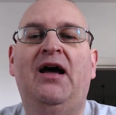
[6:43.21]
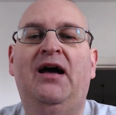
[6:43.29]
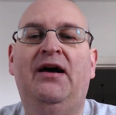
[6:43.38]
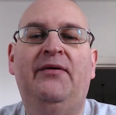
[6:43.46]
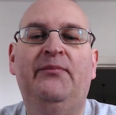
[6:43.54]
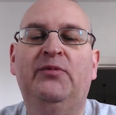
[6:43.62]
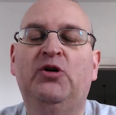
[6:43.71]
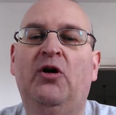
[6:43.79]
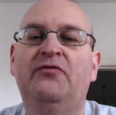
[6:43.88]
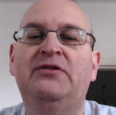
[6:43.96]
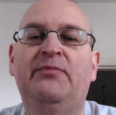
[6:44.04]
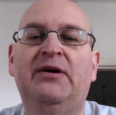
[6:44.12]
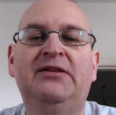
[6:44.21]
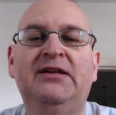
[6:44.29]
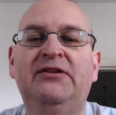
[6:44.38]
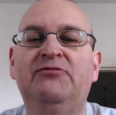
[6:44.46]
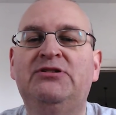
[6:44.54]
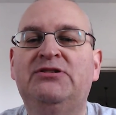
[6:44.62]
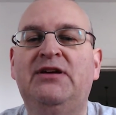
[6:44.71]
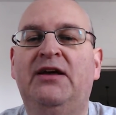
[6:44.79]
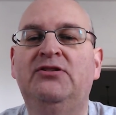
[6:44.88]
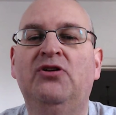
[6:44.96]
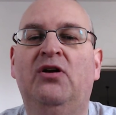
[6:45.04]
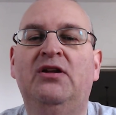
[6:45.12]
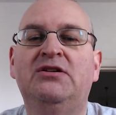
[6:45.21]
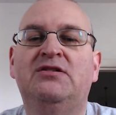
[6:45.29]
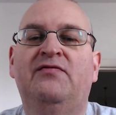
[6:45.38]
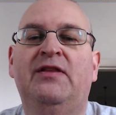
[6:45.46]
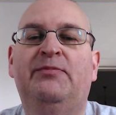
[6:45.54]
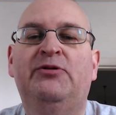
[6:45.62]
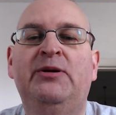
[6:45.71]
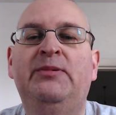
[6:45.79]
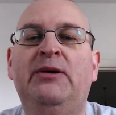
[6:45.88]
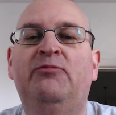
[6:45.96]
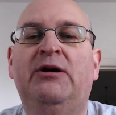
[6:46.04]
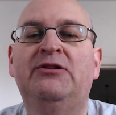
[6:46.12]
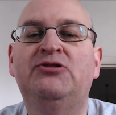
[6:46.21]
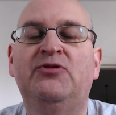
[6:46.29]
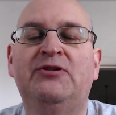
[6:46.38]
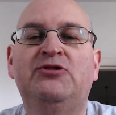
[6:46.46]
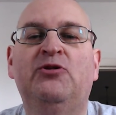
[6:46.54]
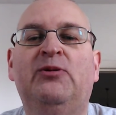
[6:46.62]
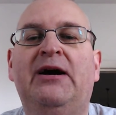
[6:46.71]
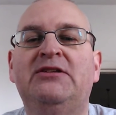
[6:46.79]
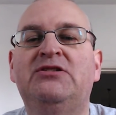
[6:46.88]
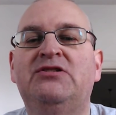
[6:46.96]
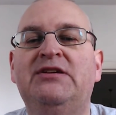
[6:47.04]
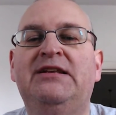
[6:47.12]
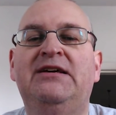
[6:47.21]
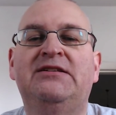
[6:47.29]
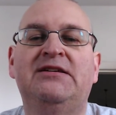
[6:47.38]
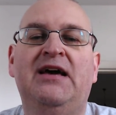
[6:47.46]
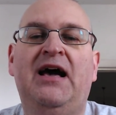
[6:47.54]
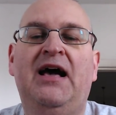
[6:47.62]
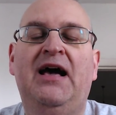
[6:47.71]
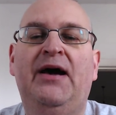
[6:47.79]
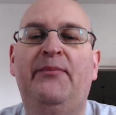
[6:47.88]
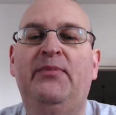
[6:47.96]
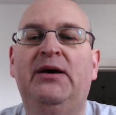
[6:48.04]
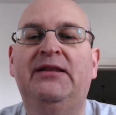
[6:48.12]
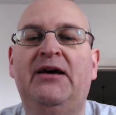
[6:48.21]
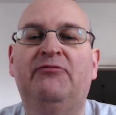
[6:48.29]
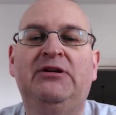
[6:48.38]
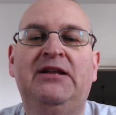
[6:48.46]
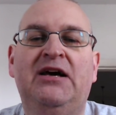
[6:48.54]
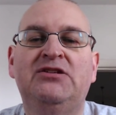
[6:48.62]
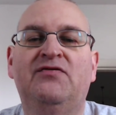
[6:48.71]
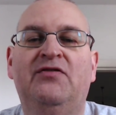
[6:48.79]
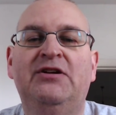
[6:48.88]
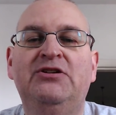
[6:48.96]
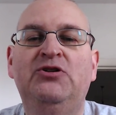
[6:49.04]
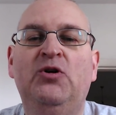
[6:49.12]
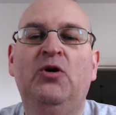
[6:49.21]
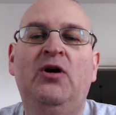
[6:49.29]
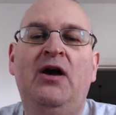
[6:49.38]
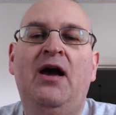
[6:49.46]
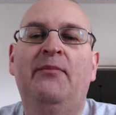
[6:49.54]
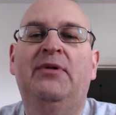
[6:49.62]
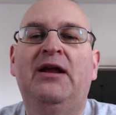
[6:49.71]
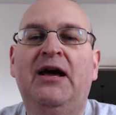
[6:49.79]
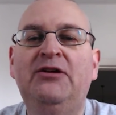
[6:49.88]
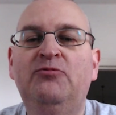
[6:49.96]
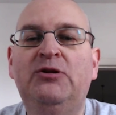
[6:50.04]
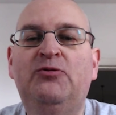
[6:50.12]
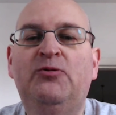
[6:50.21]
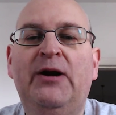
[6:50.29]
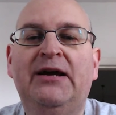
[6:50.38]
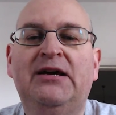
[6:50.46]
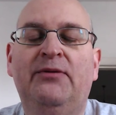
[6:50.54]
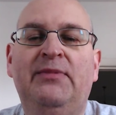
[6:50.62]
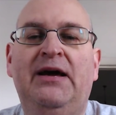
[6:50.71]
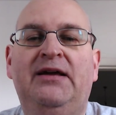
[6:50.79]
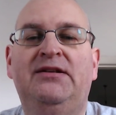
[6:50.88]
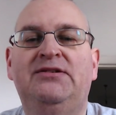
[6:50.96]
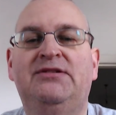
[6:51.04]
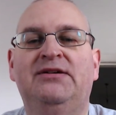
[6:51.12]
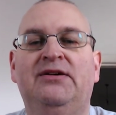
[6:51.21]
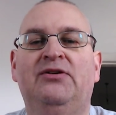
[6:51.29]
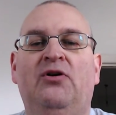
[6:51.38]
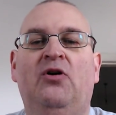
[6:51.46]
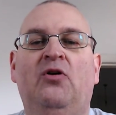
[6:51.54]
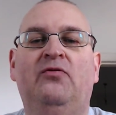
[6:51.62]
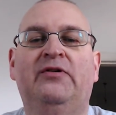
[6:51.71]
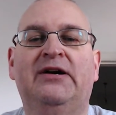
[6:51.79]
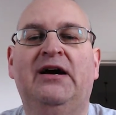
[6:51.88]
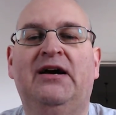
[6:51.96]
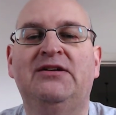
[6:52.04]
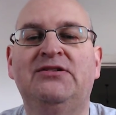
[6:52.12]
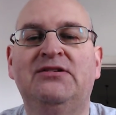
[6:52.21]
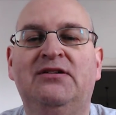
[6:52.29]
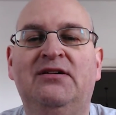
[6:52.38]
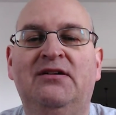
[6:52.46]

Um, coughed up, I think it was $10 for the premium one, so there's no ads in it, um, and that will last for a year. But I would recommend Overcast.